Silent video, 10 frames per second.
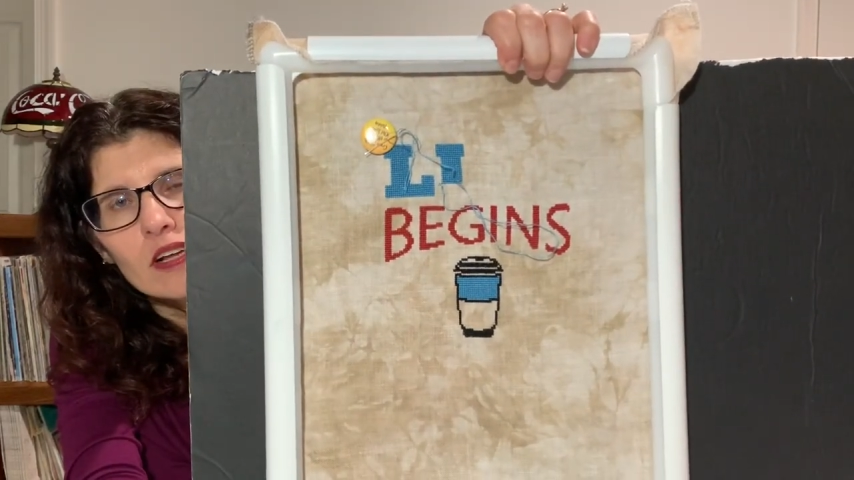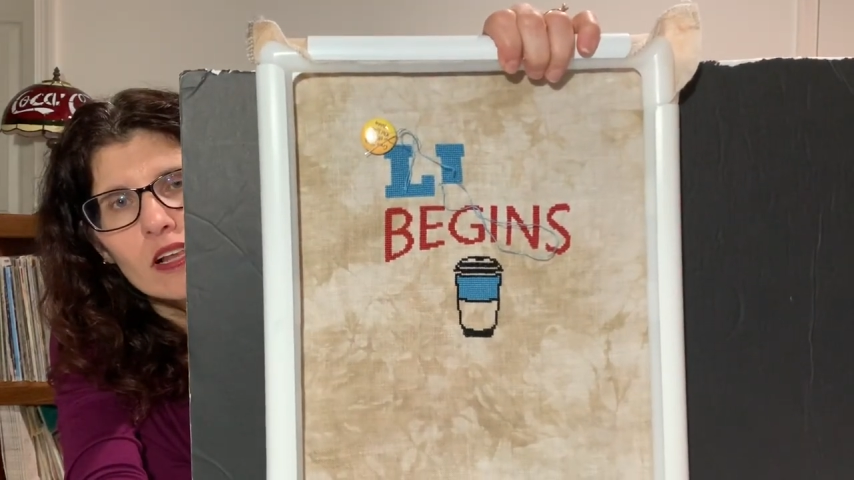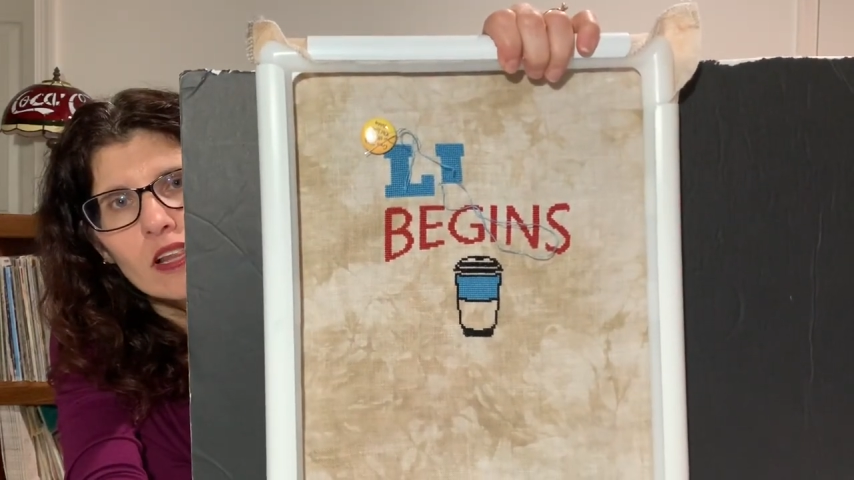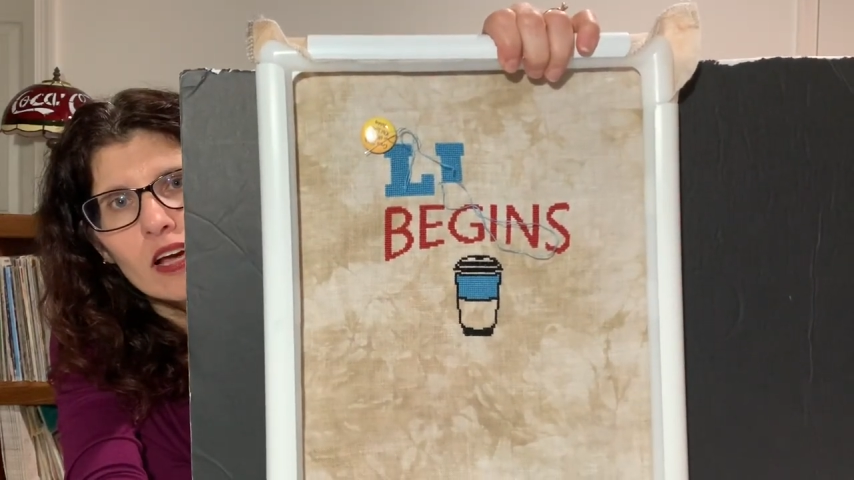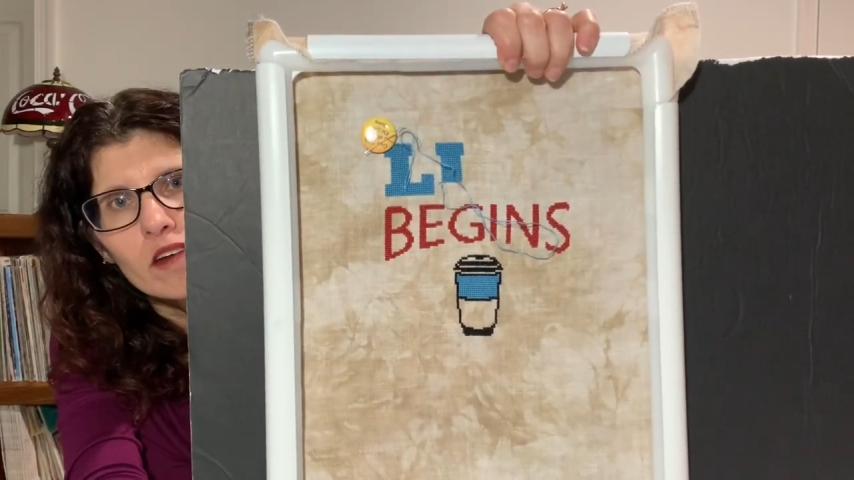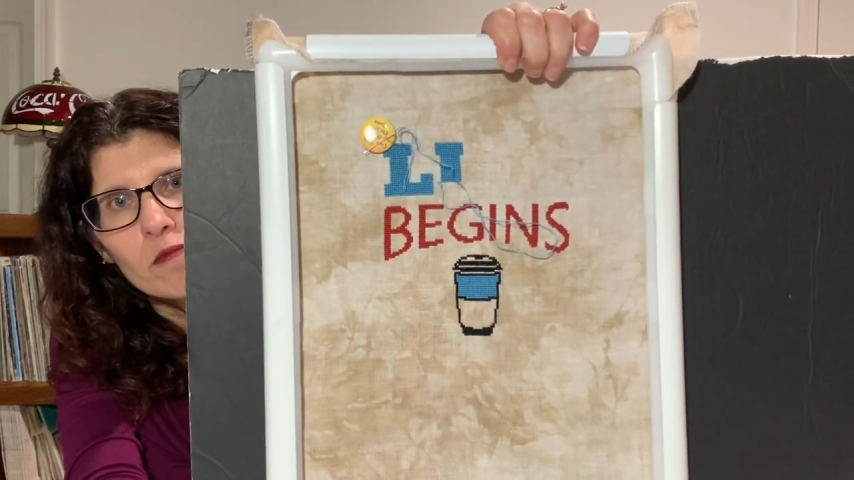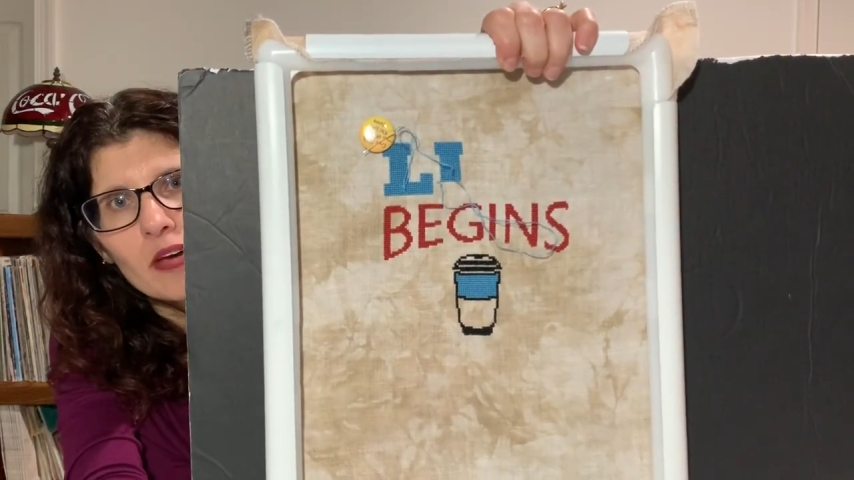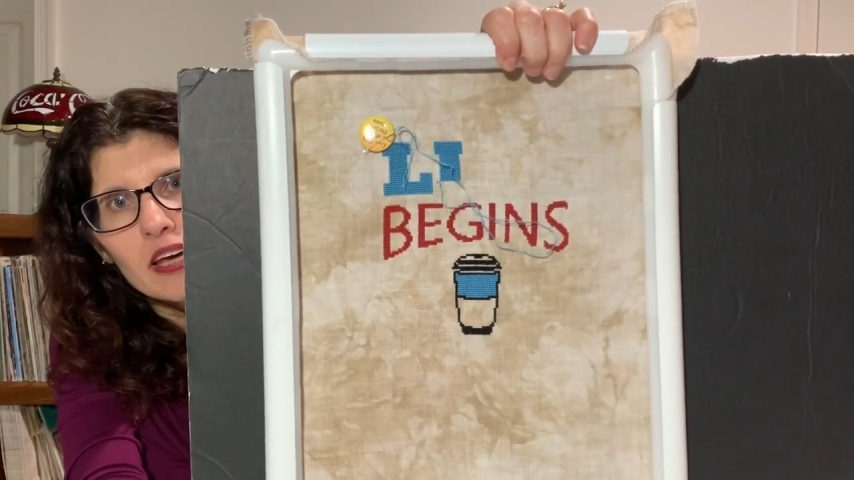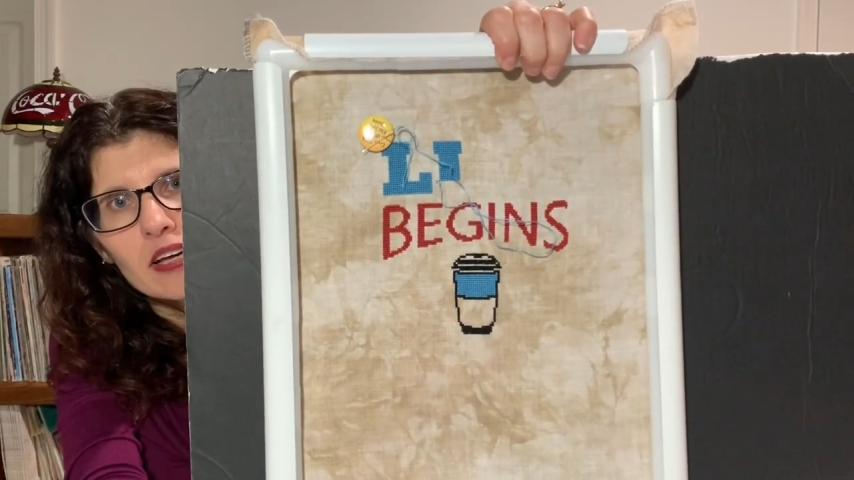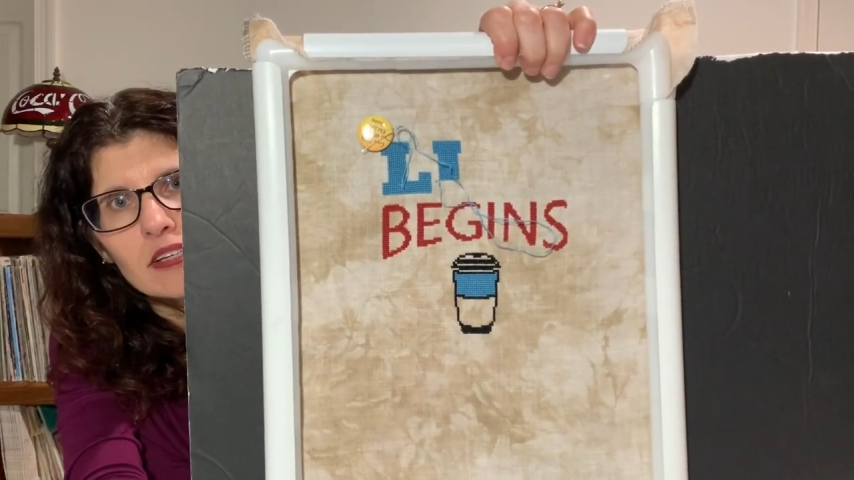Life
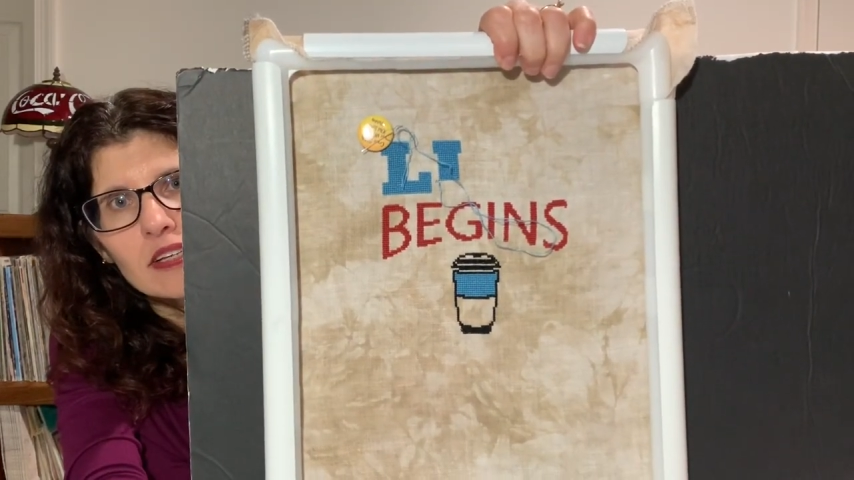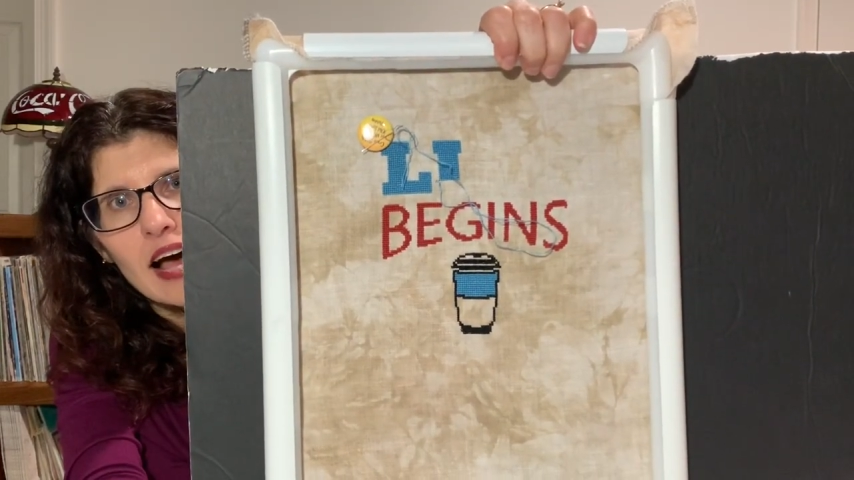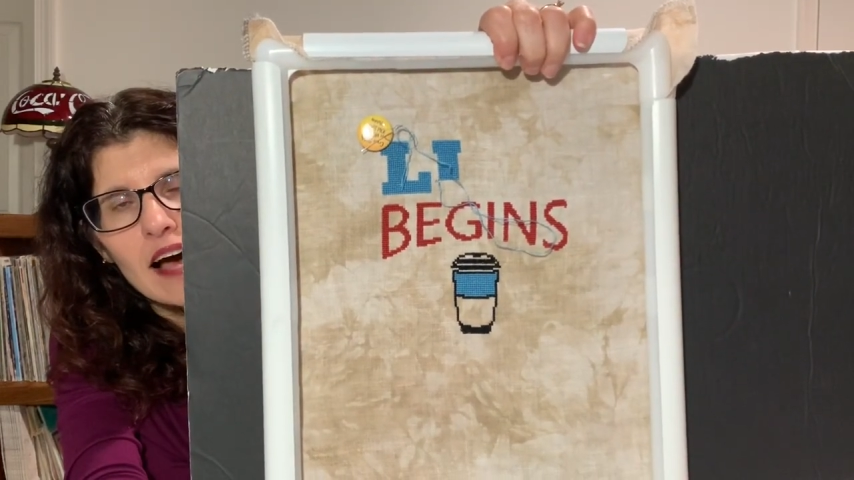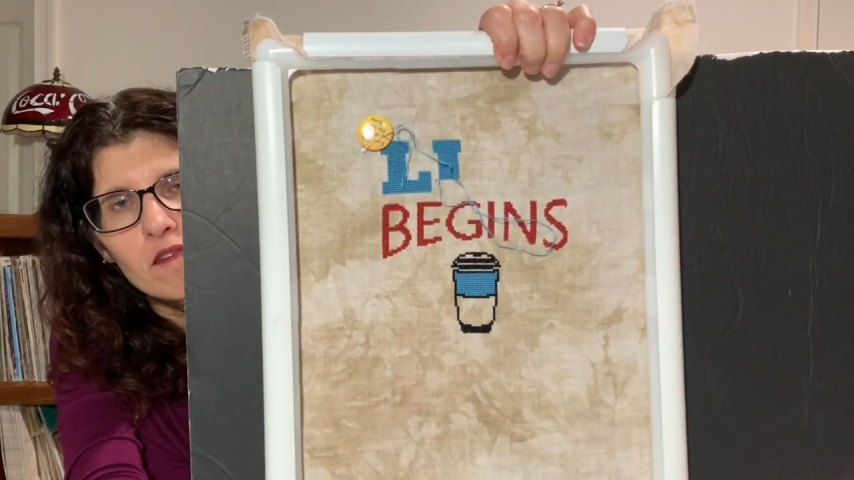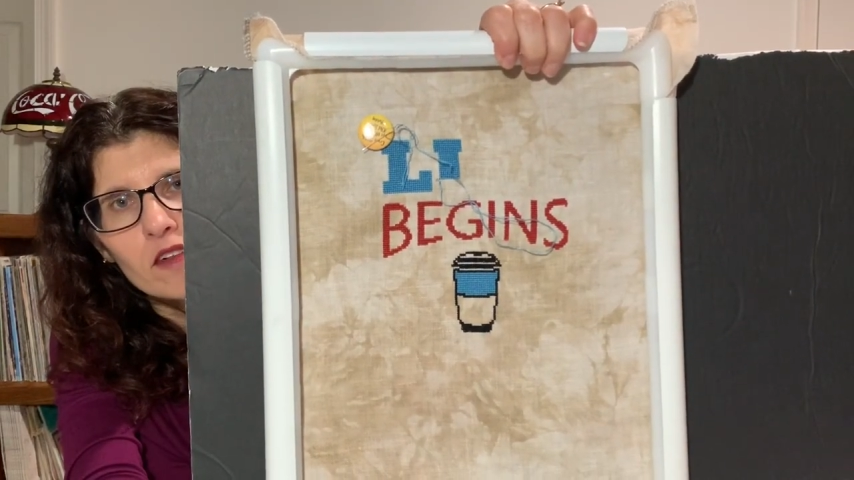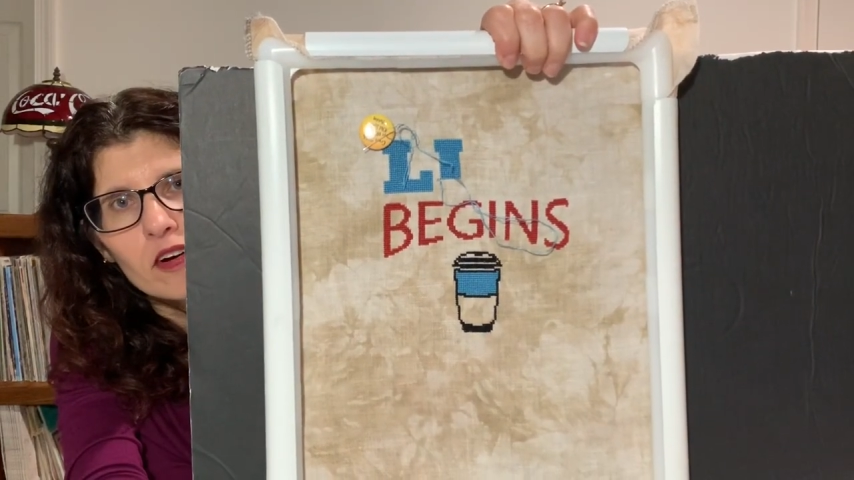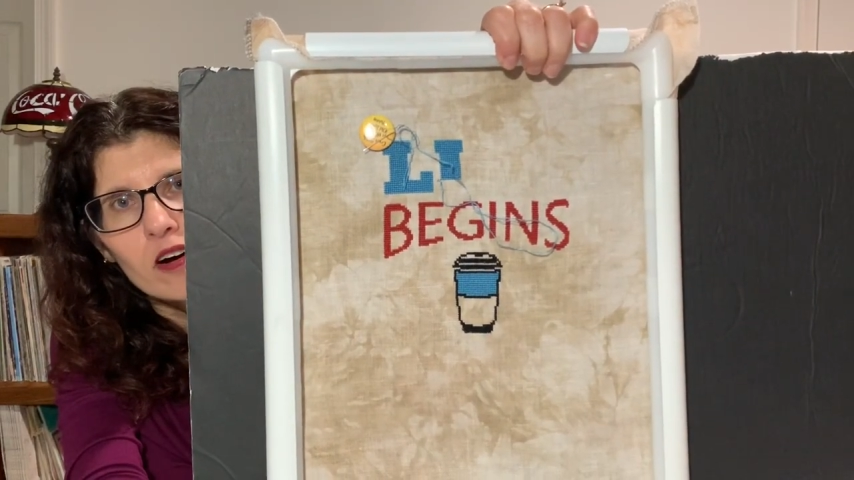Begins After